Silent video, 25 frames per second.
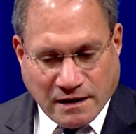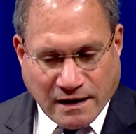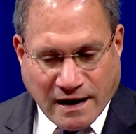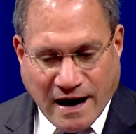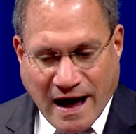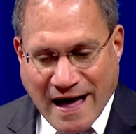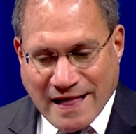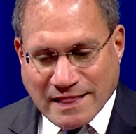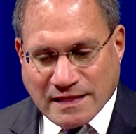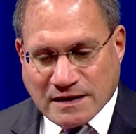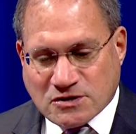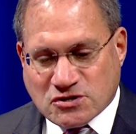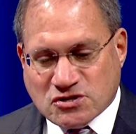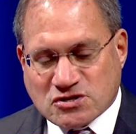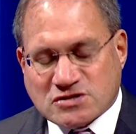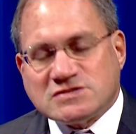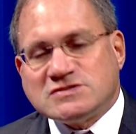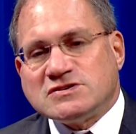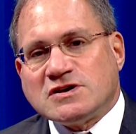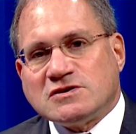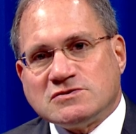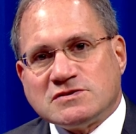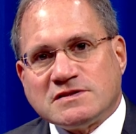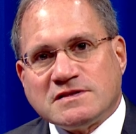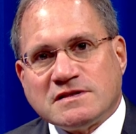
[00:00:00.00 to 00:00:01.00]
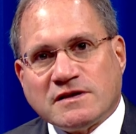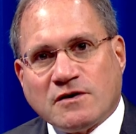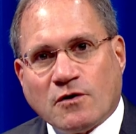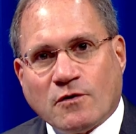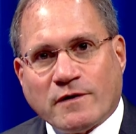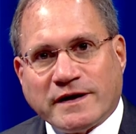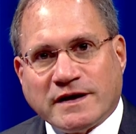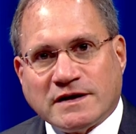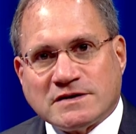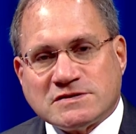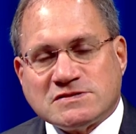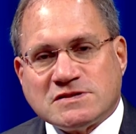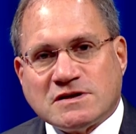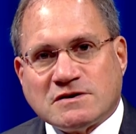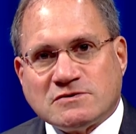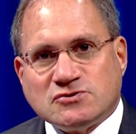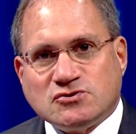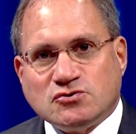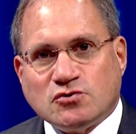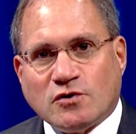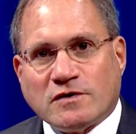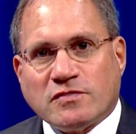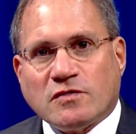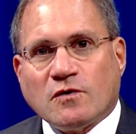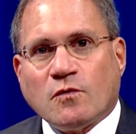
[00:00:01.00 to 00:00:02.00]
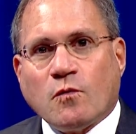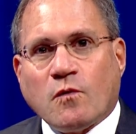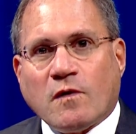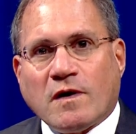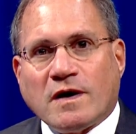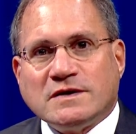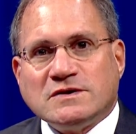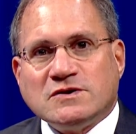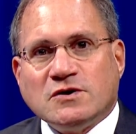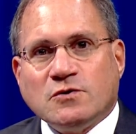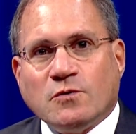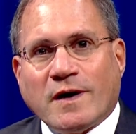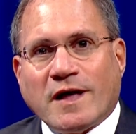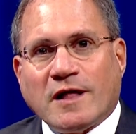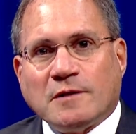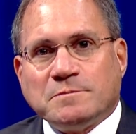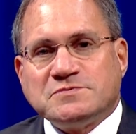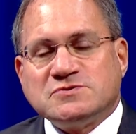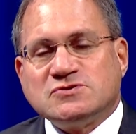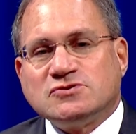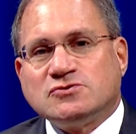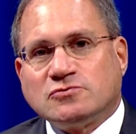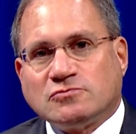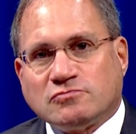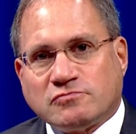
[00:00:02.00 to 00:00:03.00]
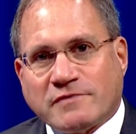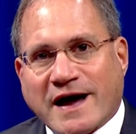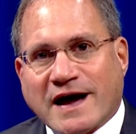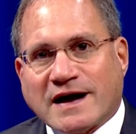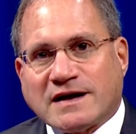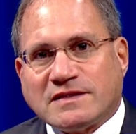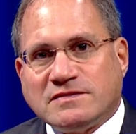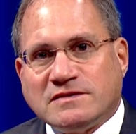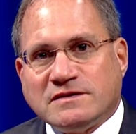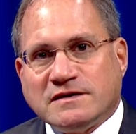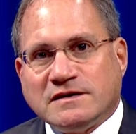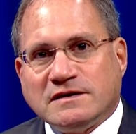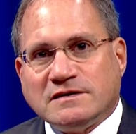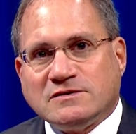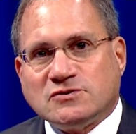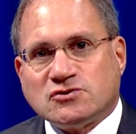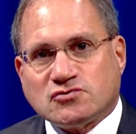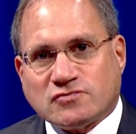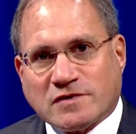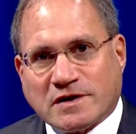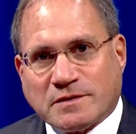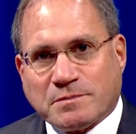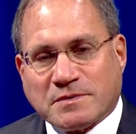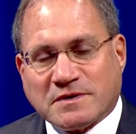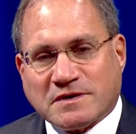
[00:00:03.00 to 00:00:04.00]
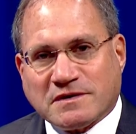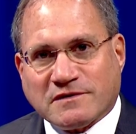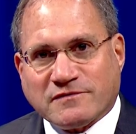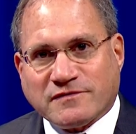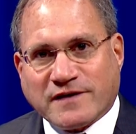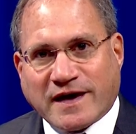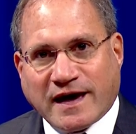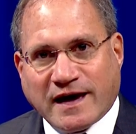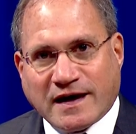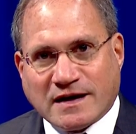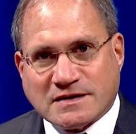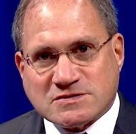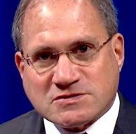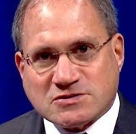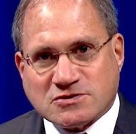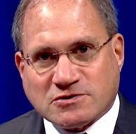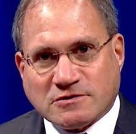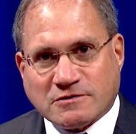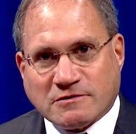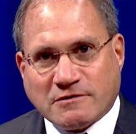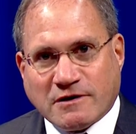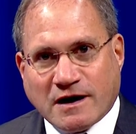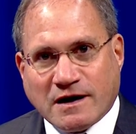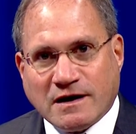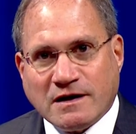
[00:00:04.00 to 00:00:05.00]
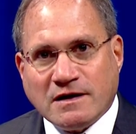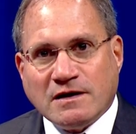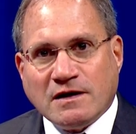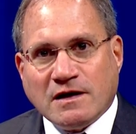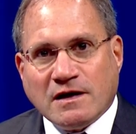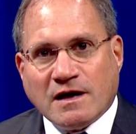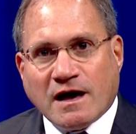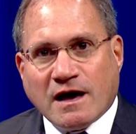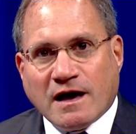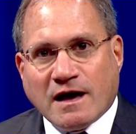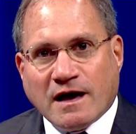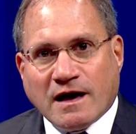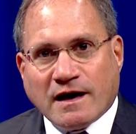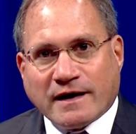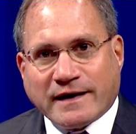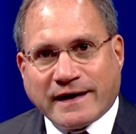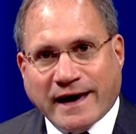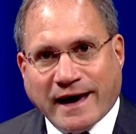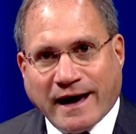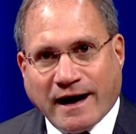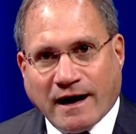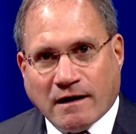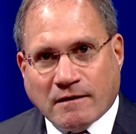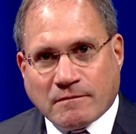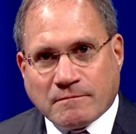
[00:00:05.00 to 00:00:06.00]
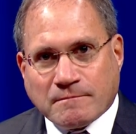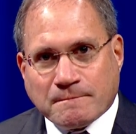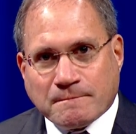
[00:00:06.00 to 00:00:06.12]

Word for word: oncologist, so that the audience knows, you're the one who helps direct the treatment of cancer uh, uh, care.